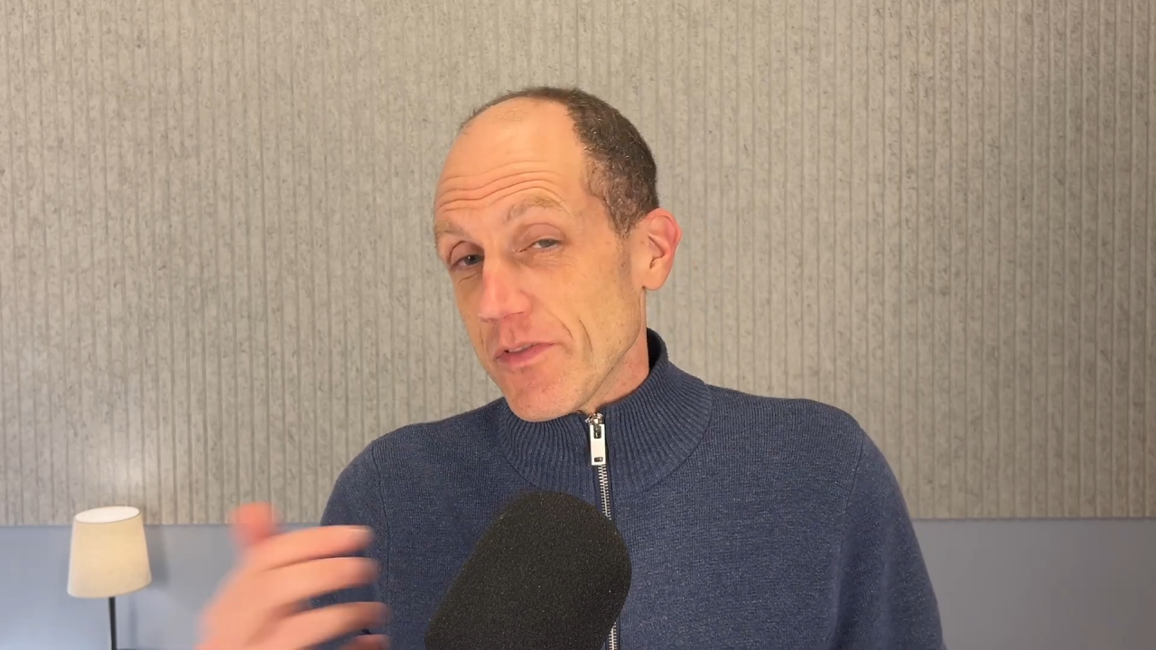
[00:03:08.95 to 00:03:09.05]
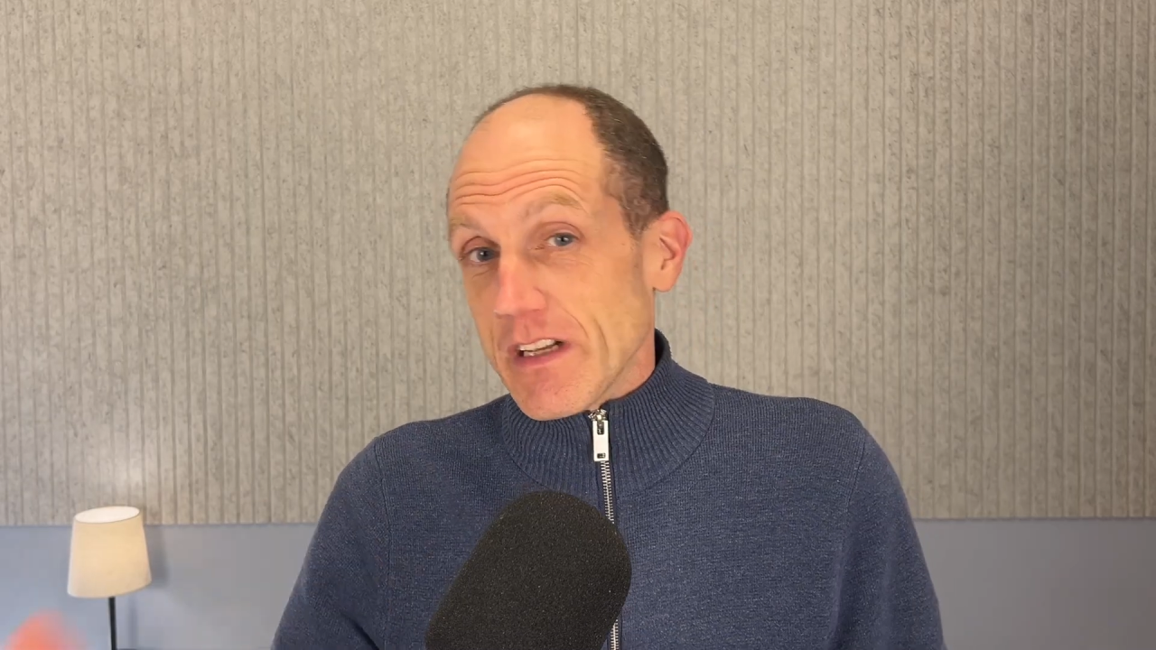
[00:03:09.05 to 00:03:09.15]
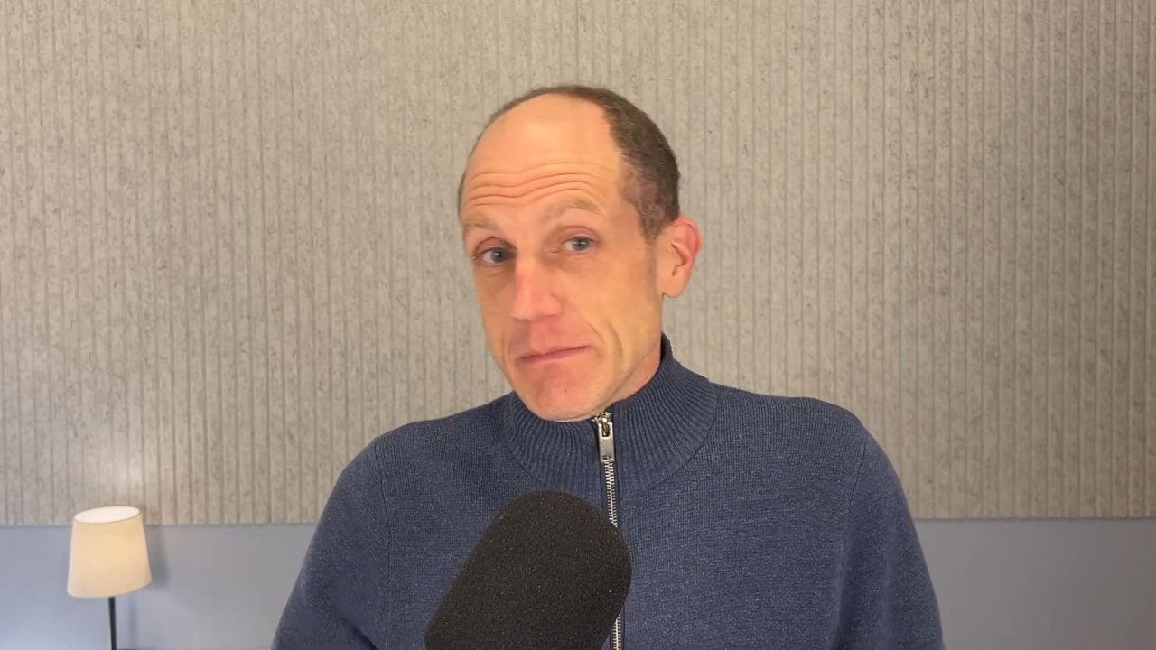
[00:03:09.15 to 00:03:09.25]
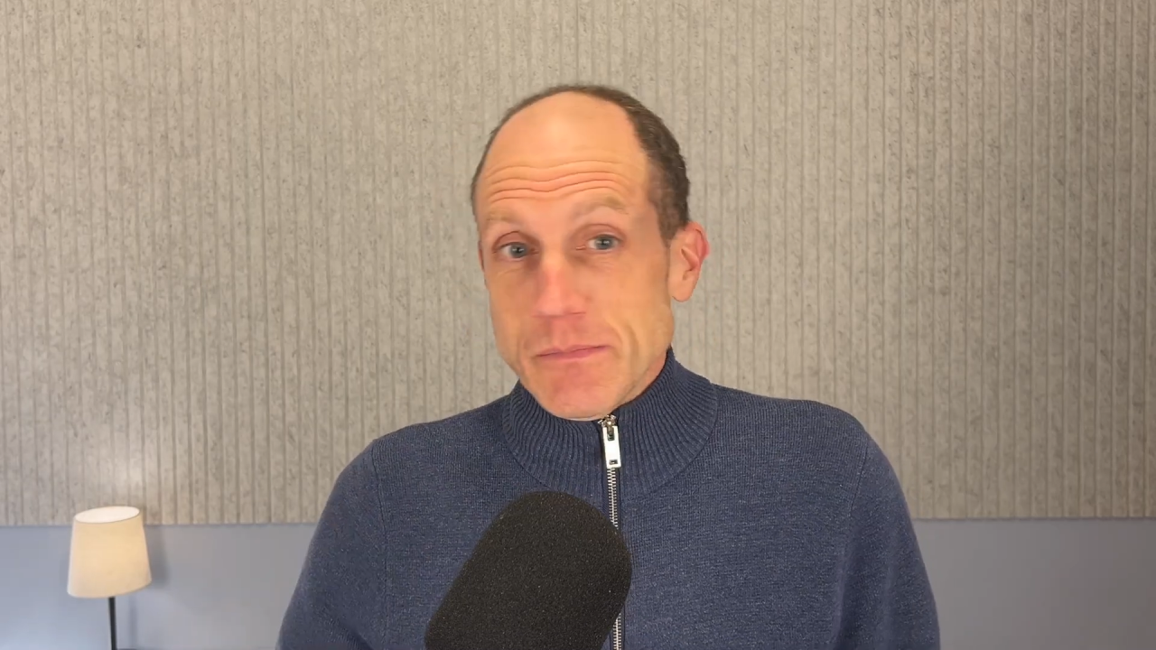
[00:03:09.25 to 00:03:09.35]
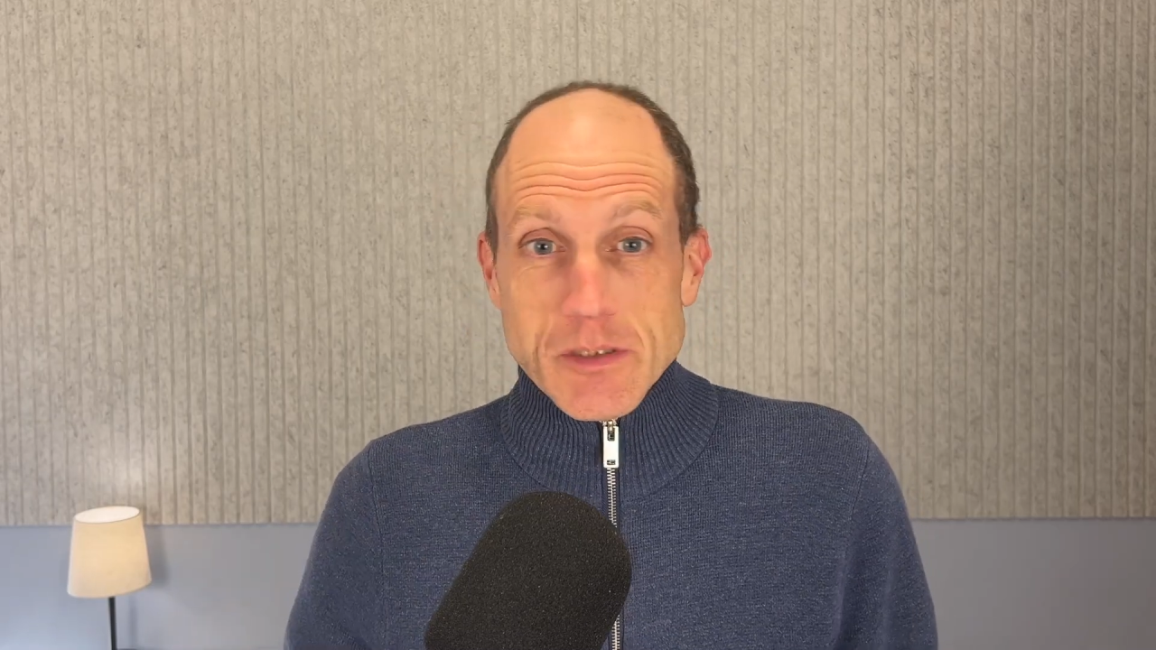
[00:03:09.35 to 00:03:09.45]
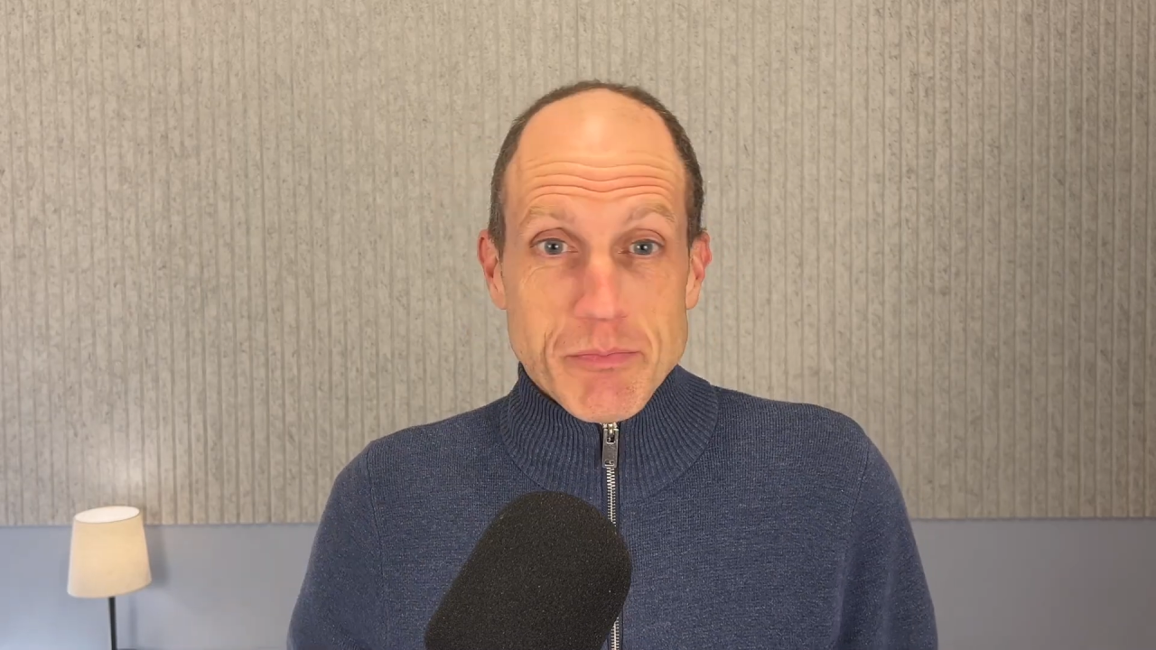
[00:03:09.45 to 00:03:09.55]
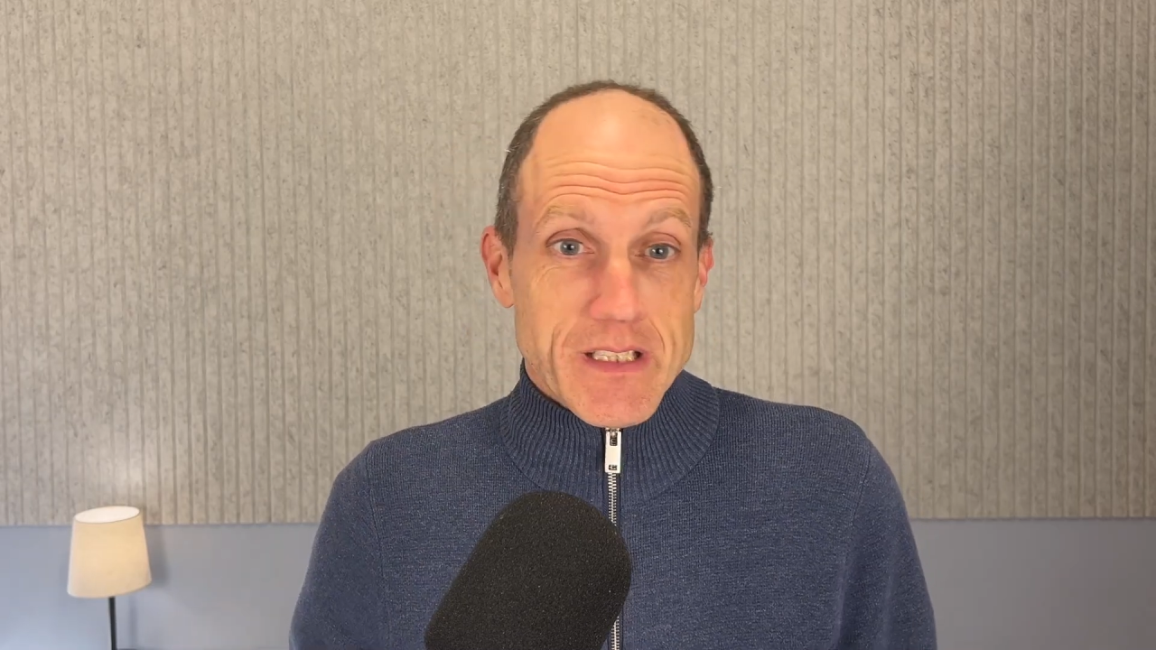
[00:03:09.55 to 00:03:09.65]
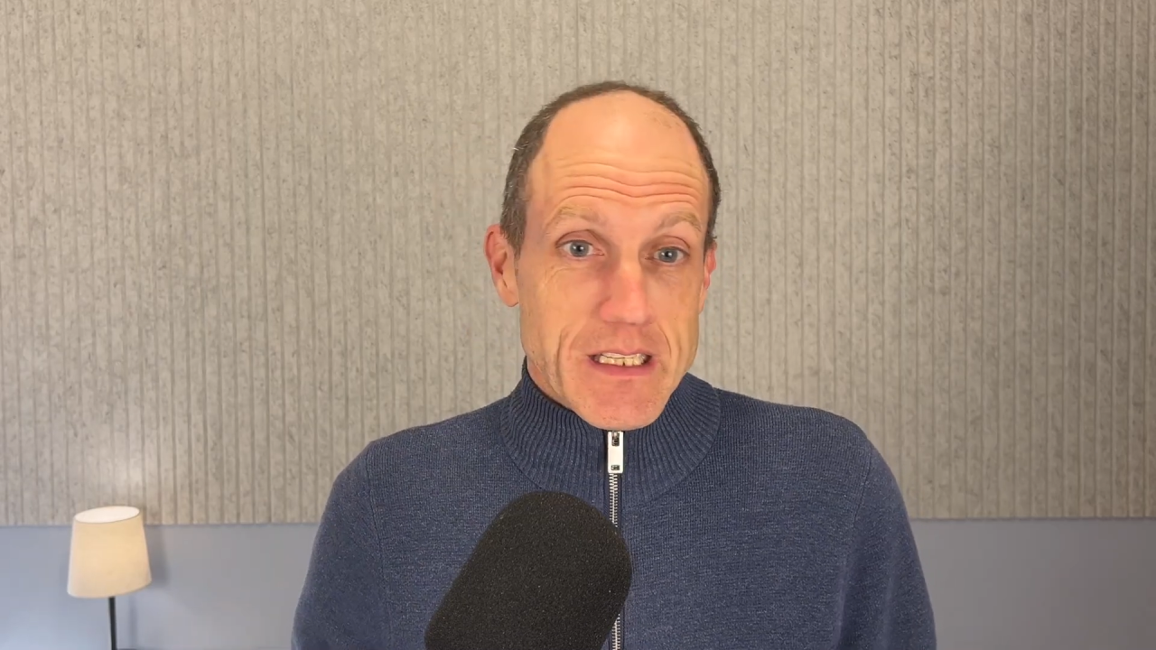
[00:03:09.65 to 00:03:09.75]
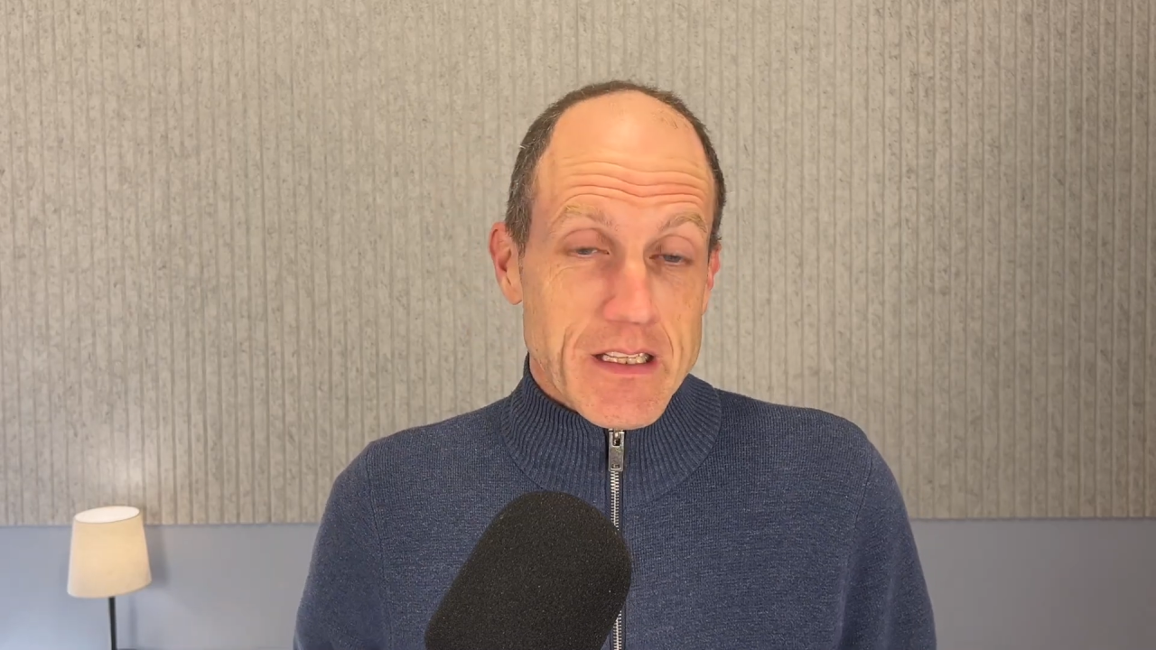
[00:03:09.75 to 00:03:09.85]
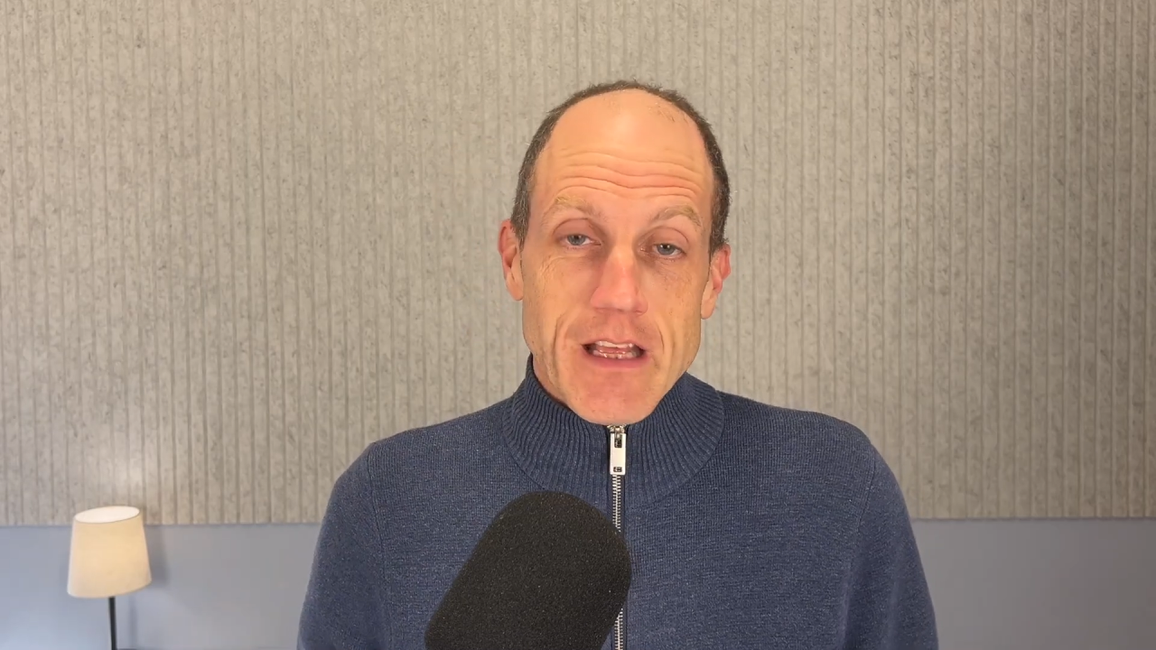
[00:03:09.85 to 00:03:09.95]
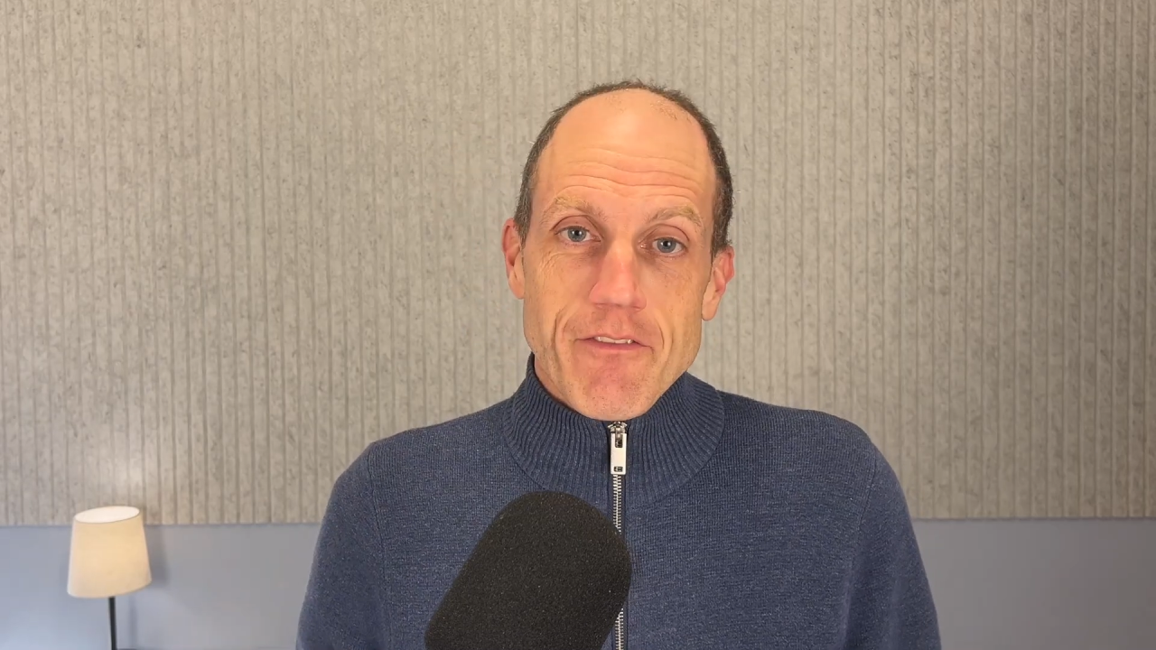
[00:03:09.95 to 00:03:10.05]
government to predict